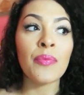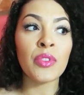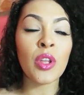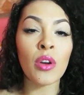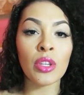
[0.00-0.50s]

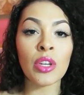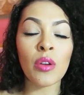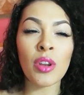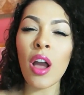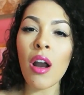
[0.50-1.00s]
no, you know,
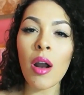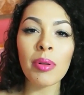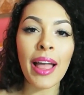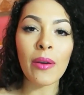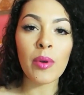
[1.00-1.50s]
not all
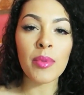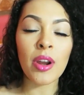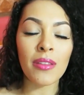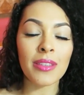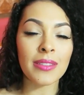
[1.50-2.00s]
black women
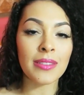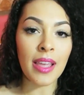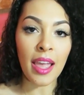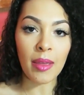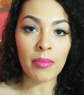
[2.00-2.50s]
are the
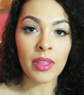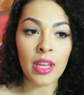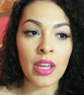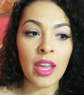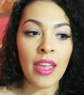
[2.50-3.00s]
same,
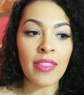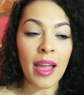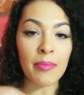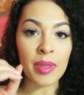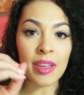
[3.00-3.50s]
and
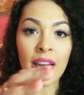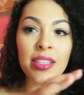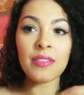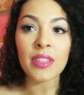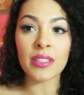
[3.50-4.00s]
that
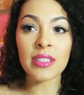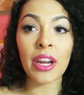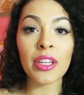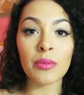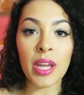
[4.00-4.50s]
because of the
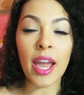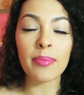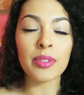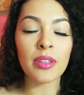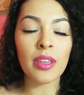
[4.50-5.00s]

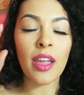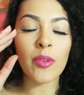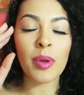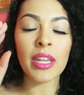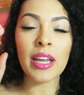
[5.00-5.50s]
stereotypes,
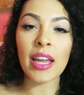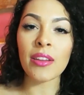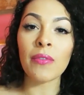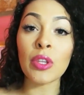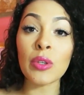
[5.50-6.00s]
everybody kind
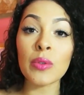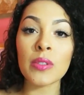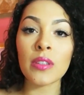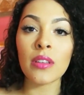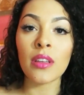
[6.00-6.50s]
of
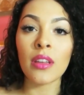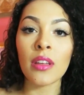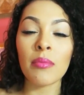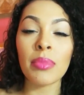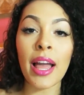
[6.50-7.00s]
views
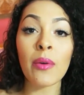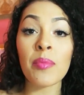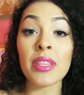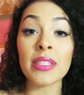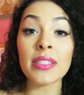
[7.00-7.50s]
black
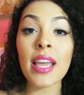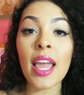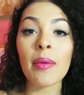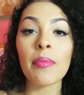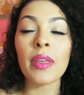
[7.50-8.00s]
women the
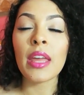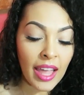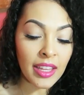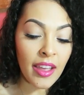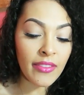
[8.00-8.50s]
same.
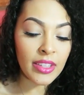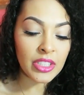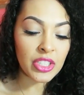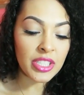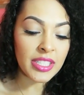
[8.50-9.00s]
I love it.
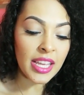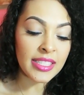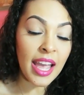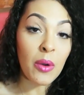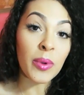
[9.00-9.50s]
She says
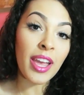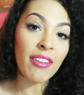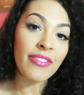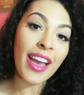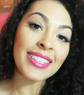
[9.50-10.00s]
that we
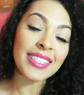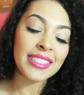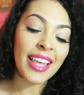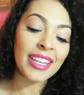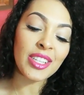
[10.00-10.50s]
have facets like